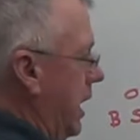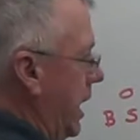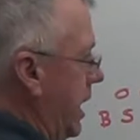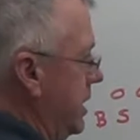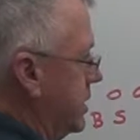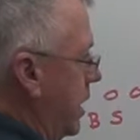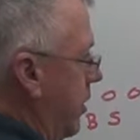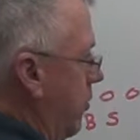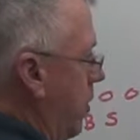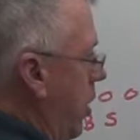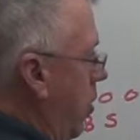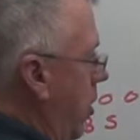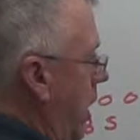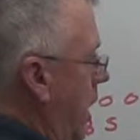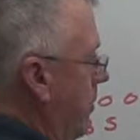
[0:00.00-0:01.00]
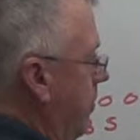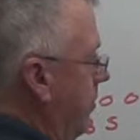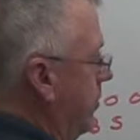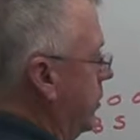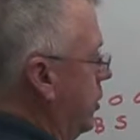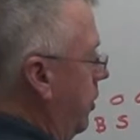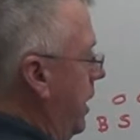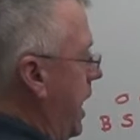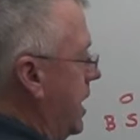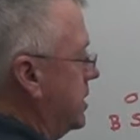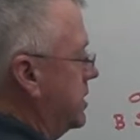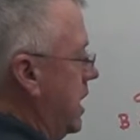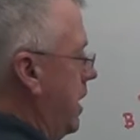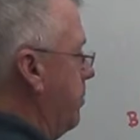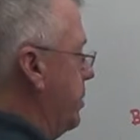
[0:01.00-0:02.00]
He's gonna roll up to an
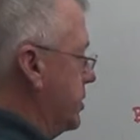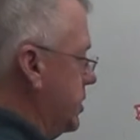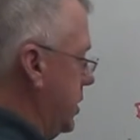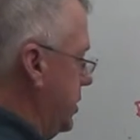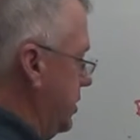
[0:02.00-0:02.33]
outside position.